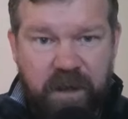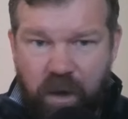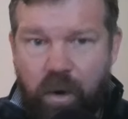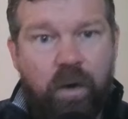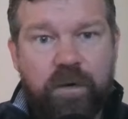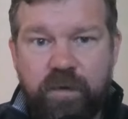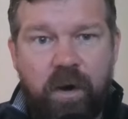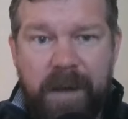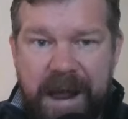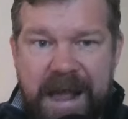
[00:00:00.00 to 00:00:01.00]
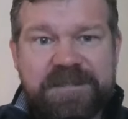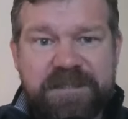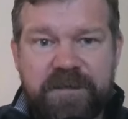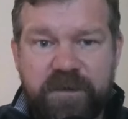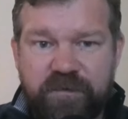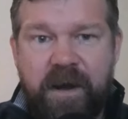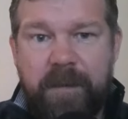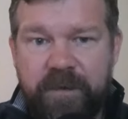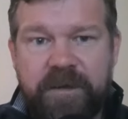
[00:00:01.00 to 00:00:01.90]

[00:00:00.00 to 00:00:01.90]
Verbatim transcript: a long-term asset to try and